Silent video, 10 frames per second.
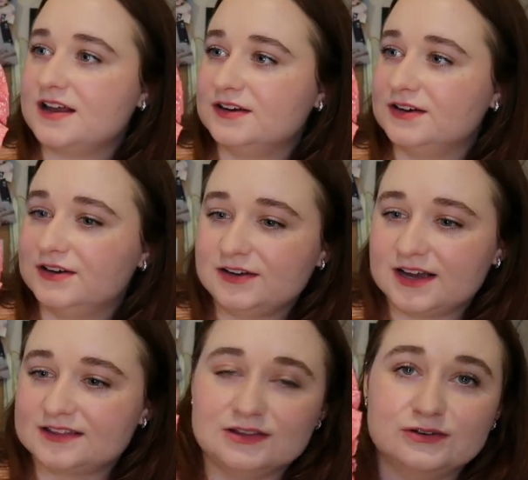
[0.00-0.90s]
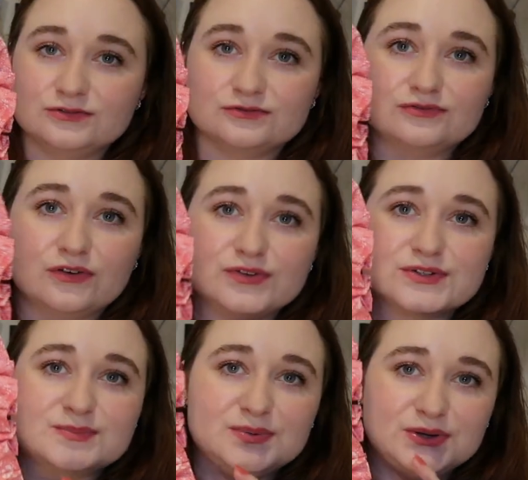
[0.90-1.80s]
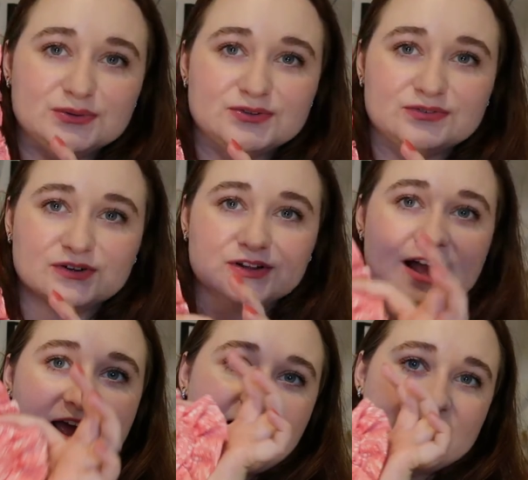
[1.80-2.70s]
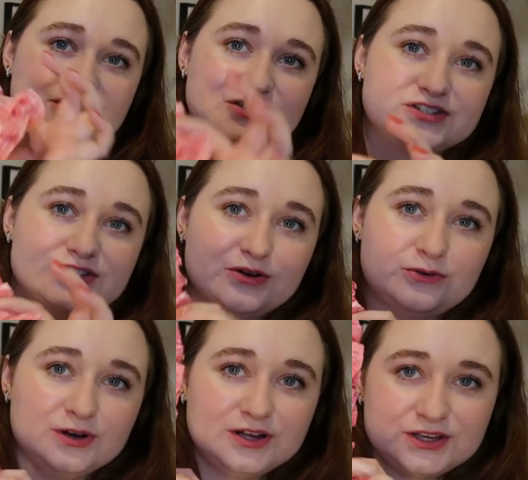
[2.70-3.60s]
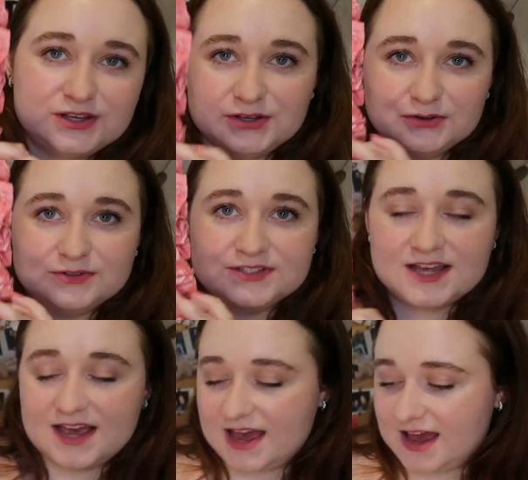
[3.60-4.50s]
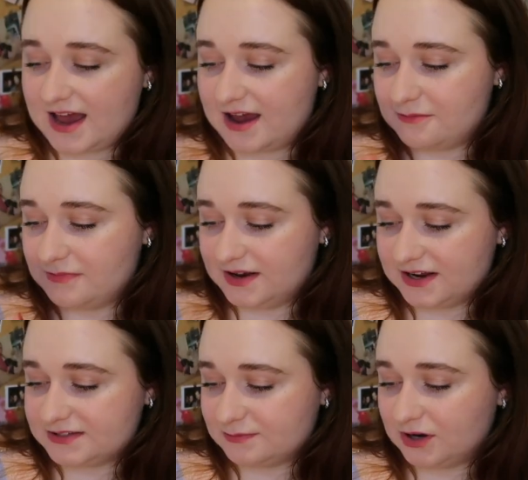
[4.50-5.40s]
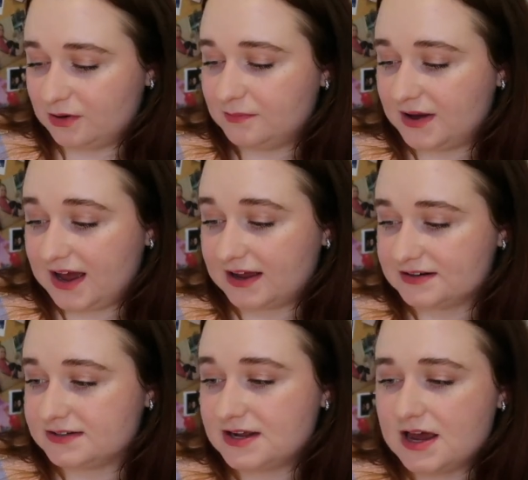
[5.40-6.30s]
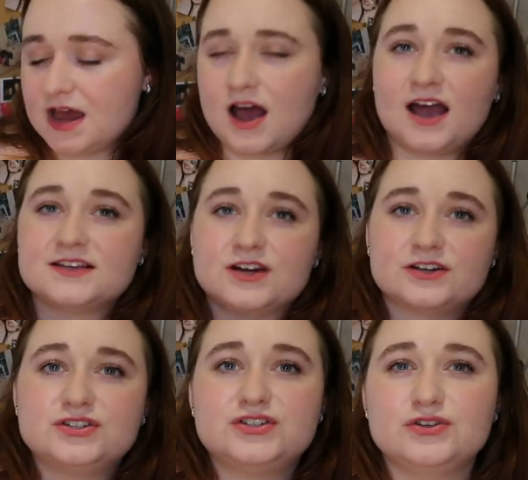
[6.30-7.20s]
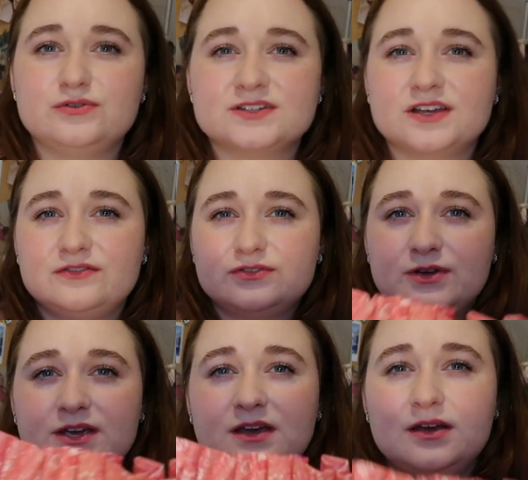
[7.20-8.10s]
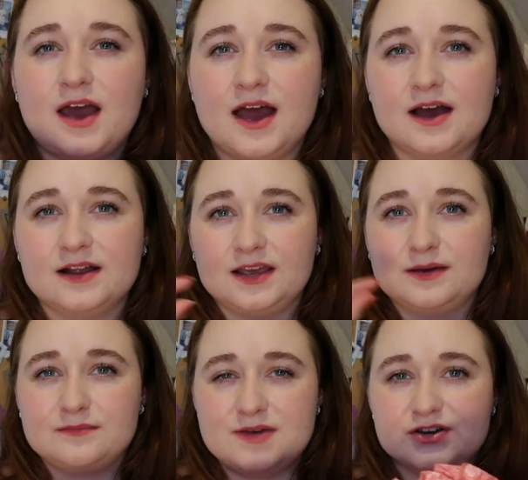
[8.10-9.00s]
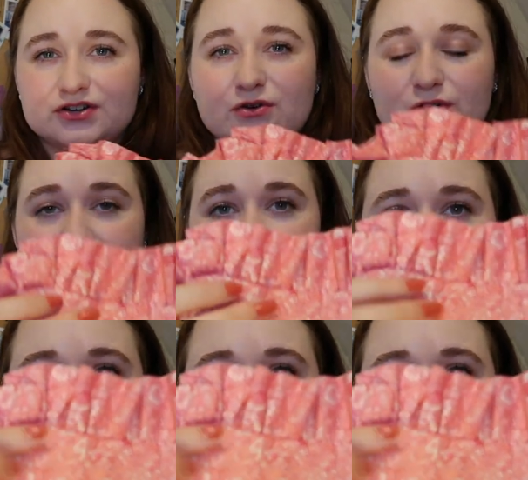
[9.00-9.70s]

Look at those ruffles, beautiful. And it's just so cute and nice and plump. And I started to, instead of doing like metered corners,